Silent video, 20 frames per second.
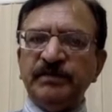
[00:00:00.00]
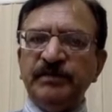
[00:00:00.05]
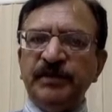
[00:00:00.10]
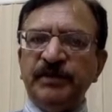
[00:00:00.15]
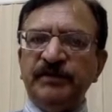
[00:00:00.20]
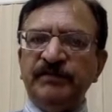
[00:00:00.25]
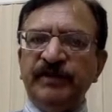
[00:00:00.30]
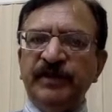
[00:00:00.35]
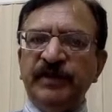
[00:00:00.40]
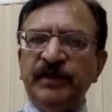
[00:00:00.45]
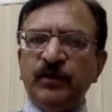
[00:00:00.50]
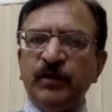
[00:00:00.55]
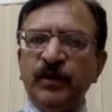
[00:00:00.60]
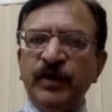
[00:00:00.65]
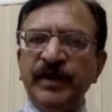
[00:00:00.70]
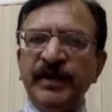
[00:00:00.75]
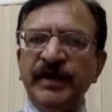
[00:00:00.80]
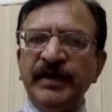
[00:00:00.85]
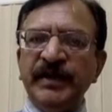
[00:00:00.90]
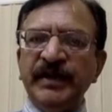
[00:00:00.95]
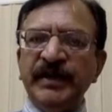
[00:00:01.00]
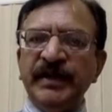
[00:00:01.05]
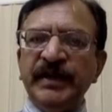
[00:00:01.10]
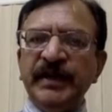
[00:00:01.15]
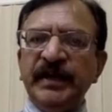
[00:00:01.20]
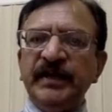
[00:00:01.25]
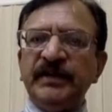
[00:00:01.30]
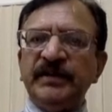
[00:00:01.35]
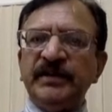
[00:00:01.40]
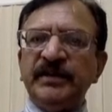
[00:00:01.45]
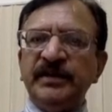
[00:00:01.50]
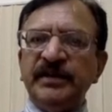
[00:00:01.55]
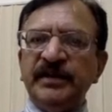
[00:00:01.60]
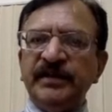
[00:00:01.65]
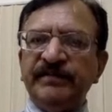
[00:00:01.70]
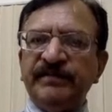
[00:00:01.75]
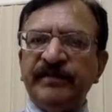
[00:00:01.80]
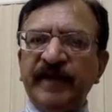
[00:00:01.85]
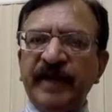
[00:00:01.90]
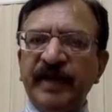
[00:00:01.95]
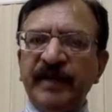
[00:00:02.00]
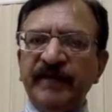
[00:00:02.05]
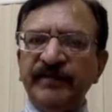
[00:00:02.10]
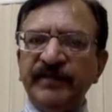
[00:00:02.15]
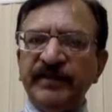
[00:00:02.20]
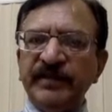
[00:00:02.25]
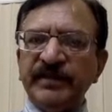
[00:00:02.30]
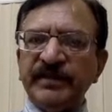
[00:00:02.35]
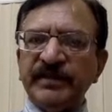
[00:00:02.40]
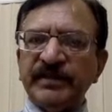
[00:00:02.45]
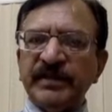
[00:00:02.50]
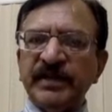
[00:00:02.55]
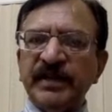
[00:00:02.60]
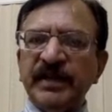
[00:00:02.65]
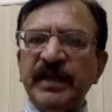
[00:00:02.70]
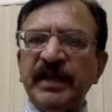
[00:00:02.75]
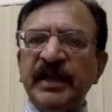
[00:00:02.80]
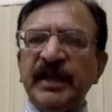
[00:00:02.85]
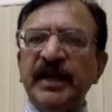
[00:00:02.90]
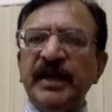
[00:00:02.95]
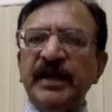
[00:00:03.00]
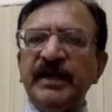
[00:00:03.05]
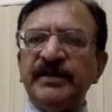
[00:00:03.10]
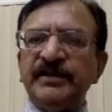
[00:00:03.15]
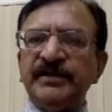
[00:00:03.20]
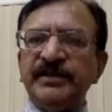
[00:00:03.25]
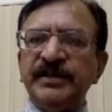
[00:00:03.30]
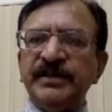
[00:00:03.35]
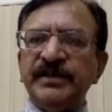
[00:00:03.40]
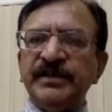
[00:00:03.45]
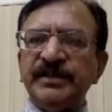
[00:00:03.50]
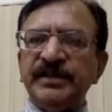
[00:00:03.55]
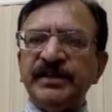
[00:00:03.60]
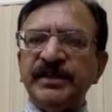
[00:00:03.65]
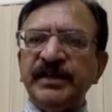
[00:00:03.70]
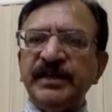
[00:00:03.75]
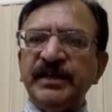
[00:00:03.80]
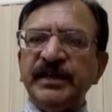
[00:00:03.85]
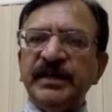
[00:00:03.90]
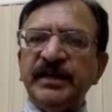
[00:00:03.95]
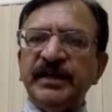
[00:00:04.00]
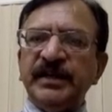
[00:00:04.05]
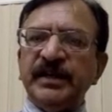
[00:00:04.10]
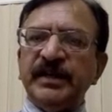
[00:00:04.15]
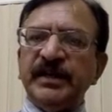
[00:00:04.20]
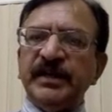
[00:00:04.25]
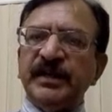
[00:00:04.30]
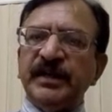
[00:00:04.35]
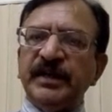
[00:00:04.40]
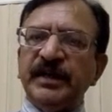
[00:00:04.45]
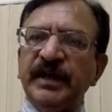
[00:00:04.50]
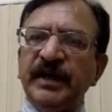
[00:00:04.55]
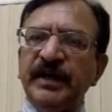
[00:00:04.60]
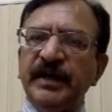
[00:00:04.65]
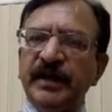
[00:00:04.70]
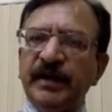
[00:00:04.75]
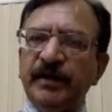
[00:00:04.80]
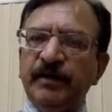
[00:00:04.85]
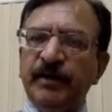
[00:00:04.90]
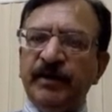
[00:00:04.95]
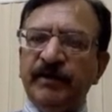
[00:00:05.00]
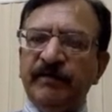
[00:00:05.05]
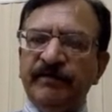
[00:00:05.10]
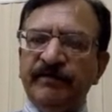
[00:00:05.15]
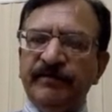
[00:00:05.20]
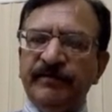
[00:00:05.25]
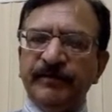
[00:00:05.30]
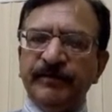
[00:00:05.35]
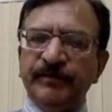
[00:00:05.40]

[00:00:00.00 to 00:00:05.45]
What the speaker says: between 20 and 35 years and 60 and above.